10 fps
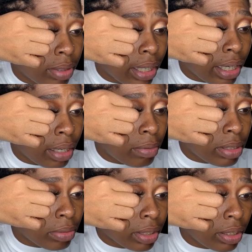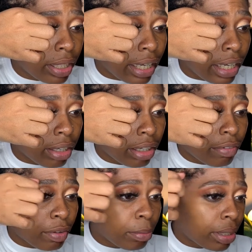it was real eerie
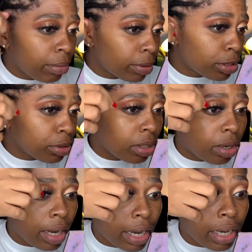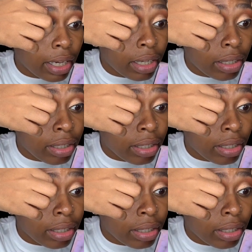for me, but you know, hey,